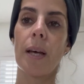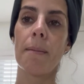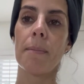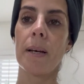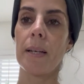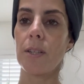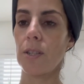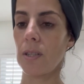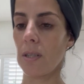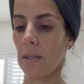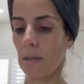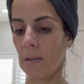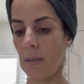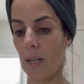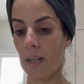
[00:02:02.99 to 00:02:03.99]
much,
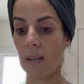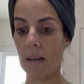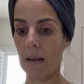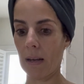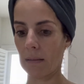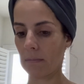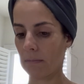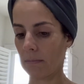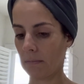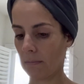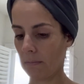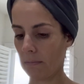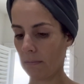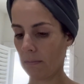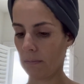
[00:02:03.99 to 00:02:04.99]
not a lot,
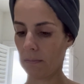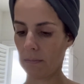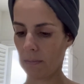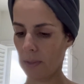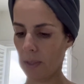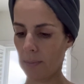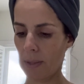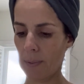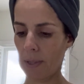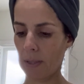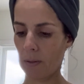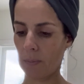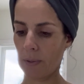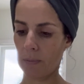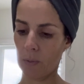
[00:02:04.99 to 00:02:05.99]
maybe a
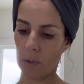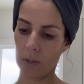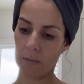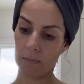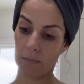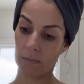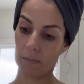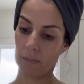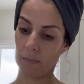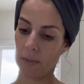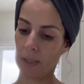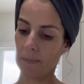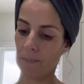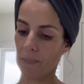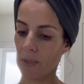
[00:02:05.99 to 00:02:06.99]
little bit more.
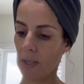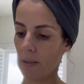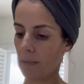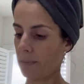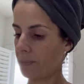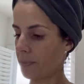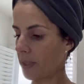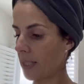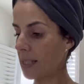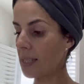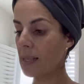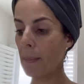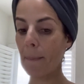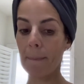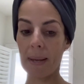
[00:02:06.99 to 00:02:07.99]
This is
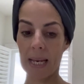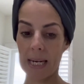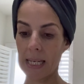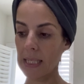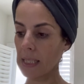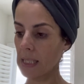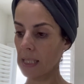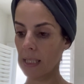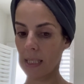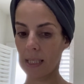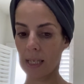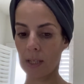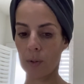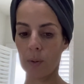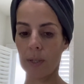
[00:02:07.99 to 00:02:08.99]
a minute
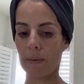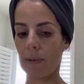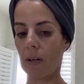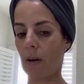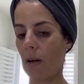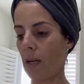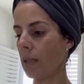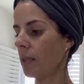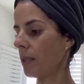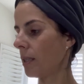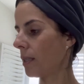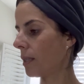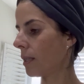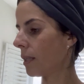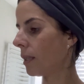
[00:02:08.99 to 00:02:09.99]
that you leave it on,
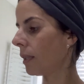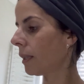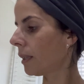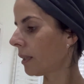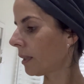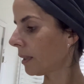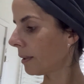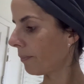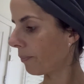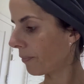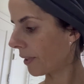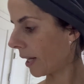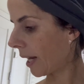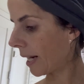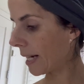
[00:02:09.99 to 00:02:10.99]

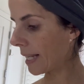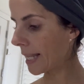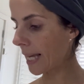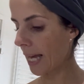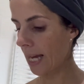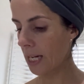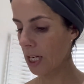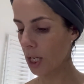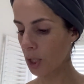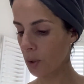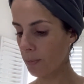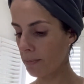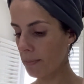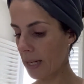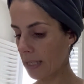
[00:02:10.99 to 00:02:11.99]
and then you
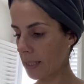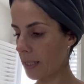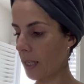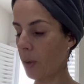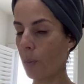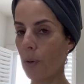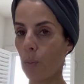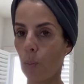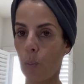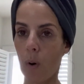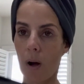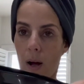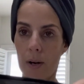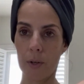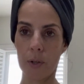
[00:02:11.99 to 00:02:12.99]
mix it with
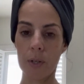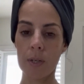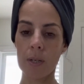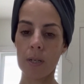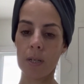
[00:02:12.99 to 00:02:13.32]
water.